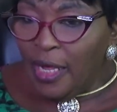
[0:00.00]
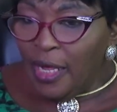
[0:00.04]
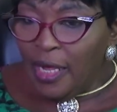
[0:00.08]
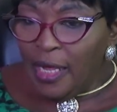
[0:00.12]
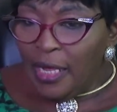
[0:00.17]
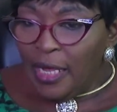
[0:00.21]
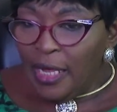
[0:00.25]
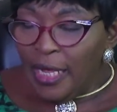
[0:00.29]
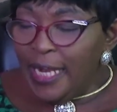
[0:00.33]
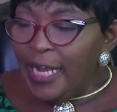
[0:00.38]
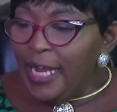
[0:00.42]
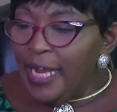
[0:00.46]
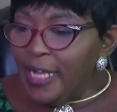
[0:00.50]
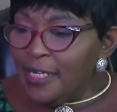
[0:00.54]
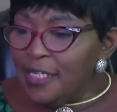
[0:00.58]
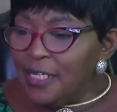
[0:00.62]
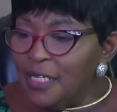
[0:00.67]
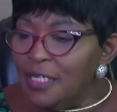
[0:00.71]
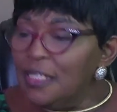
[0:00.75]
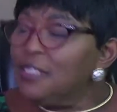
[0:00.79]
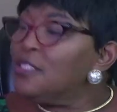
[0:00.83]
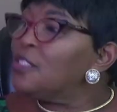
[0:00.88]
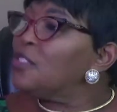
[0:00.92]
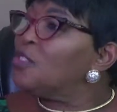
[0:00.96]
A
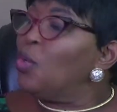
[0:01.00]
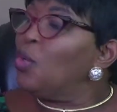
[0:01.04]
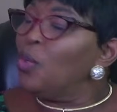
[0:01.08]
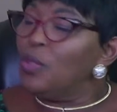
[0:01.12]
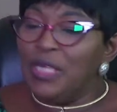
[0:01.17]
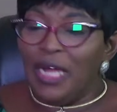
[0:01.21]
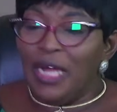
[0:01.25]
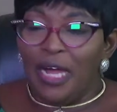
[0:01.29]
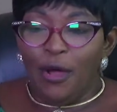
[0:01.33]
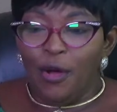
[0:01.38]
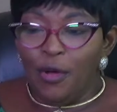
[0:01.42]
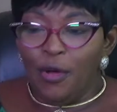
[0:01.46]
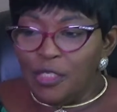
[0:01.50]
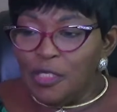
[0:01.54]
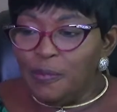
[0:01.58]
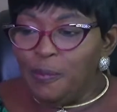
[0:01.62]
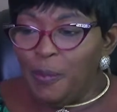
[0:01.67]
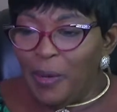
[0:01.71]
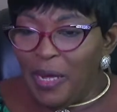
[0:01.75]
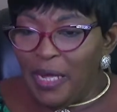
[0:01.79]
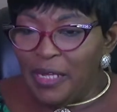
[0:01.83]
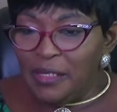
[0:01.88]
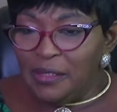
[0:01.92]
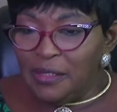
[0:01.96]
lady told her
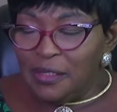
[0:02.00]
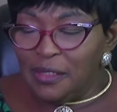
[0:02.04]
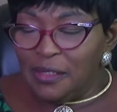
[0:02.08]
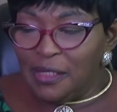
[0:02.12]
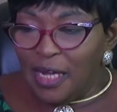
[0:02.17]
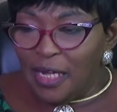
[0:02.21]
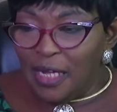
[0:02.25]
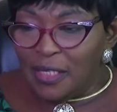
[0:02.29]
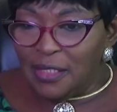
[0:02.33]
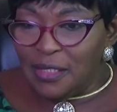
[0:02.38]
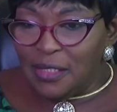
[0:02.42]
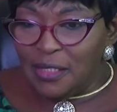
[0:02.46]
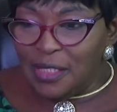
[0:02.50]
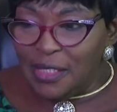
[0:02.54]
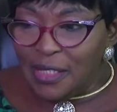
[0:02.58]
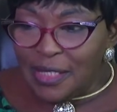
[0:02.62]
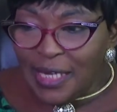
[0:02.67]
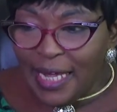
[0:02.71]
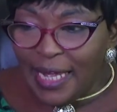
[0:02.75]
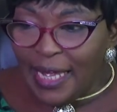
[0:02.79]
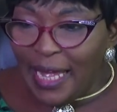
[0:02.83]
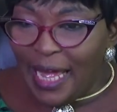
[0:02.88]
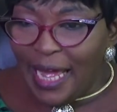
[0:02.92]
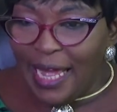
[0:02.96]
husband that the
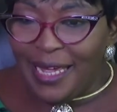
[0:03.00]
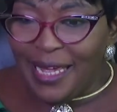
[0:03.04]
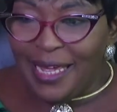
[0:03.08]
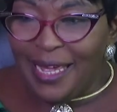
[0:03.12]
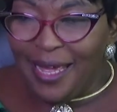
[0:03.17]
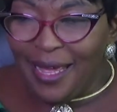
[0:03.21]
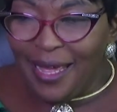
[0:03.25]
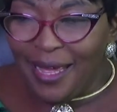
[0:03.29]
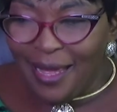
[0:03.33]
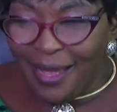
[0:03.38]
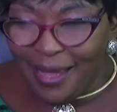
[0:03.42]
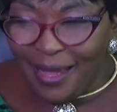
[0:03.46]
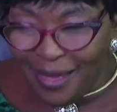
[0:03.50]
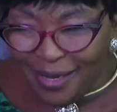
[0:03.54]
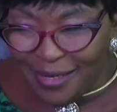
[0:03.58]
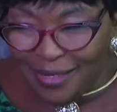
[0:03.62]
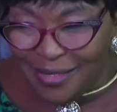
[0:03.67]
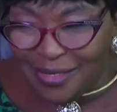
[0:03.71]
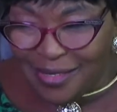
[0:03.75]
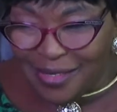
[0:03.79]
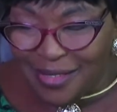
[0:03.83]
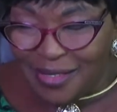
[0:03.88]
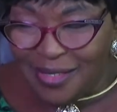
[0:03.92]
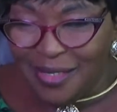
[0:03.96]
day I heard
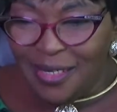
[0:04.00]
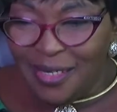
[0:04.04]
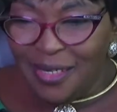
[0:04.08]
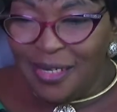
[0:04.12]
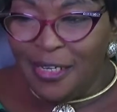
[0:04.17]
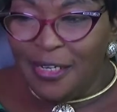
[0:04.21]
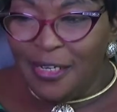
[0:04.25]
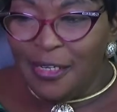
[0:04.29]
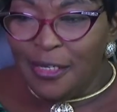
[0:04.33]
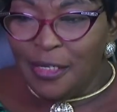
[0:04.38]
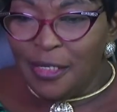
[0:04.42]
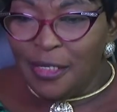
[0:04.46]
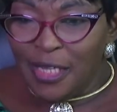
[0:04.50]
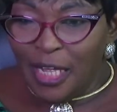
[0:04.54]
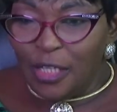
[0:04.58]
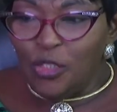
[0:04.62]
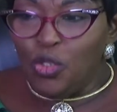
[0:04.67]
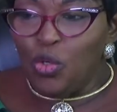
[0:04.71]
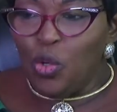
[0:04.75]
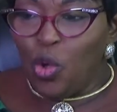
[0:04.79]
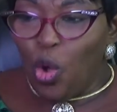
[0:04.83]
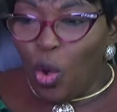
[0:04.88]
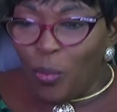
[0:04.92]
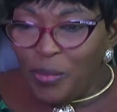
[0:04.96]
that you
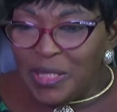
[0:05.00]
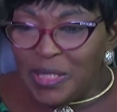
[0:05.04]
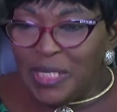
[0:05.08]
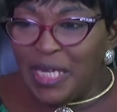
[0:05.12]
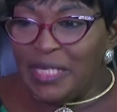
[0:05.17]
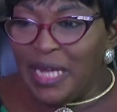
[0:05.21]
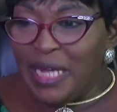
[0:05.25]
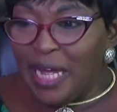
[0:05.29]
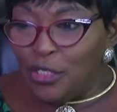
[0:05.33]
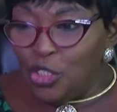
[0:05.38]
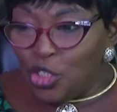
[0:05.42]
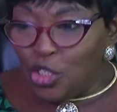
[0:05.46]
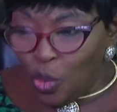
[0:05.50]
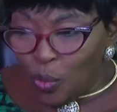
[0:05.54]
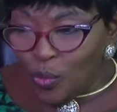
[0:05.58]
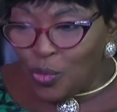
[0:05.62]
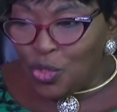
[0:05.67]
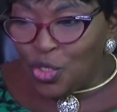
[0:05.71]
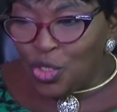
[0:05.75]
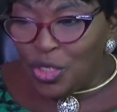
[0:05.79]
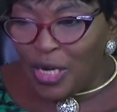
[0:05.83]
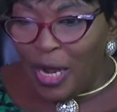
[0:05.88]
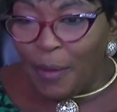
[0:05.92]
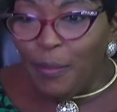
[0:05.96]
committed
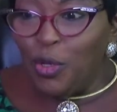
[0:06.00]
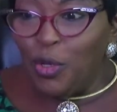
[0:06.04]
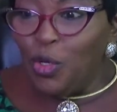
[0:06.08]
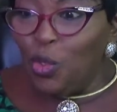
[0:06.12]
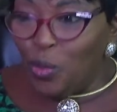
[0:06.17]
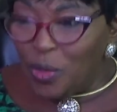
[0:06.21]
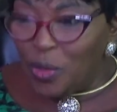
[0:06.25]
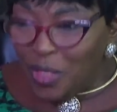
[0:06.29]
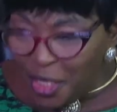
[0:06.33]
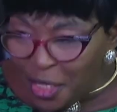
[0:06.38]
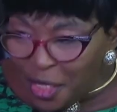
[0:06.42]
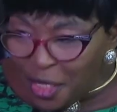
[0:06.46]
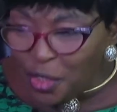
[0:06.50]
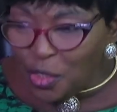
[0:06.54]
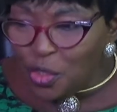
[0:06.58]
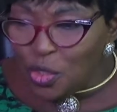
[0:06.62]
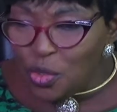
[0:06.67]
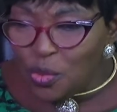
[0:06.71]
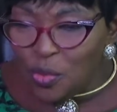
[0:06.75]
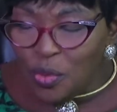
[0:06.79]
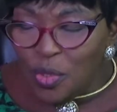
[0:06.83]
adultery, I'm going to kill you